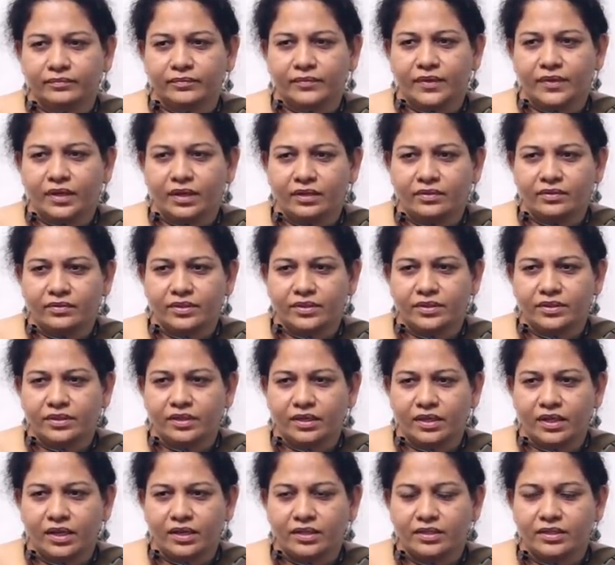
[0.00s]
That was the
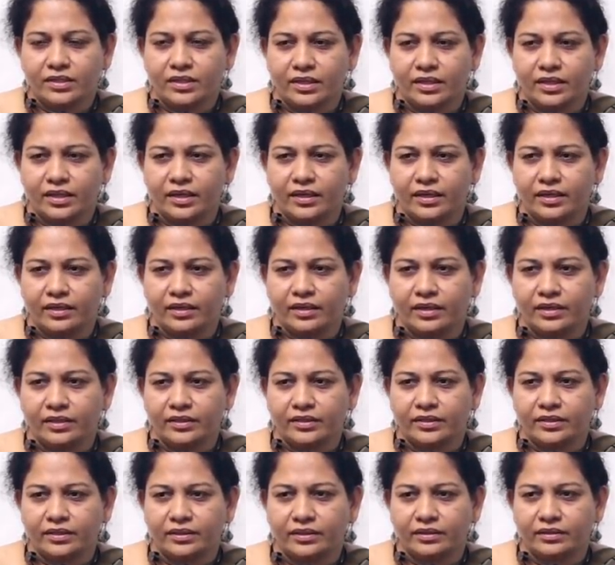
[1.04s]
last decade, I
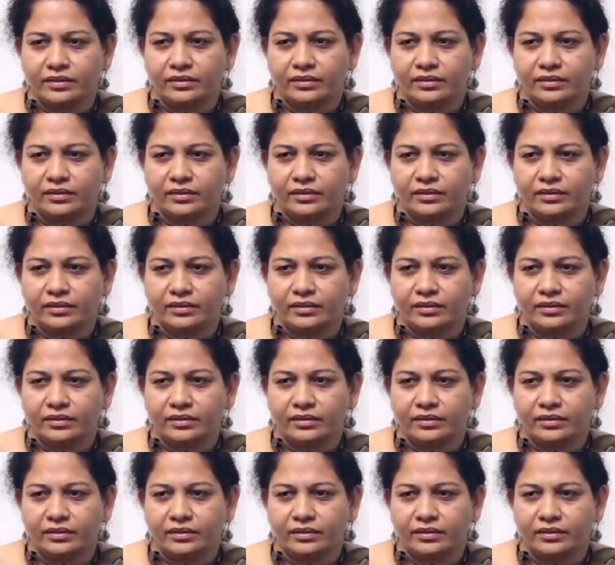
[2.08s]
guess.